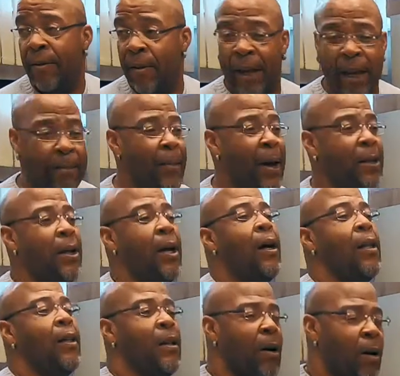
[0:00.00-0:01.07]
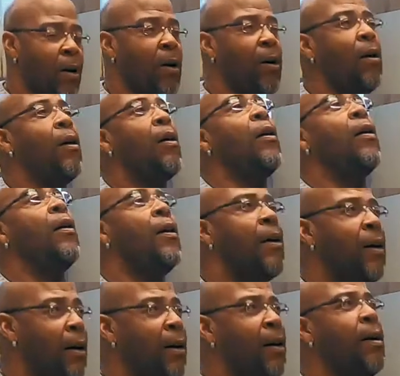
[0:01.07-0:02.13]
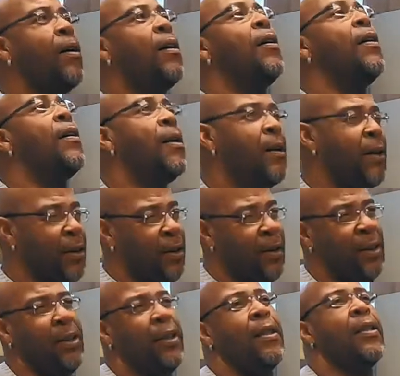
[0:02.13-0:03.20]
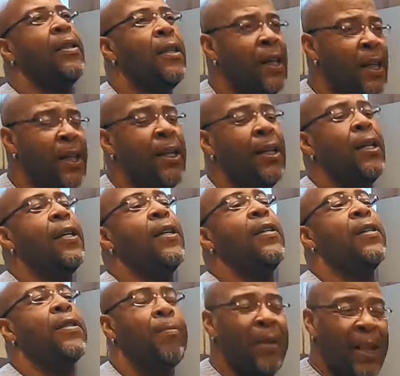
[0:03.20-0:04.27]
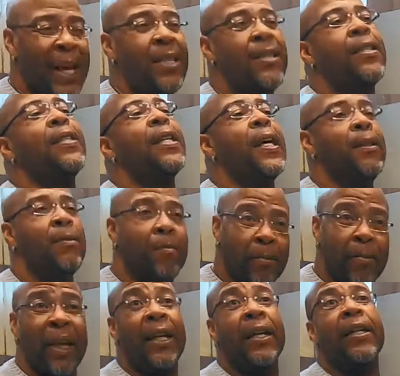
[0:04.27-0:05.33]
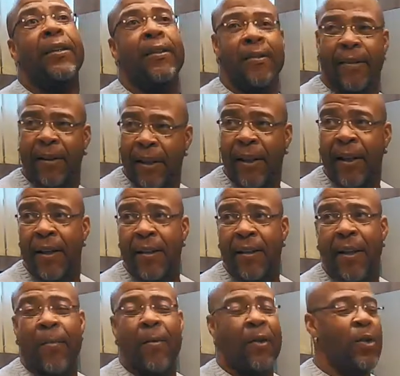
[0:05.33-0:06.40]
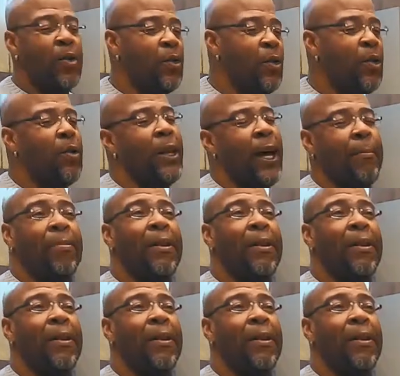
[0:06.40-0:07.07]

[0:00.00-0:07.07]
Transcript: Keep in mind, the Lord is blessing me. Some of you doing like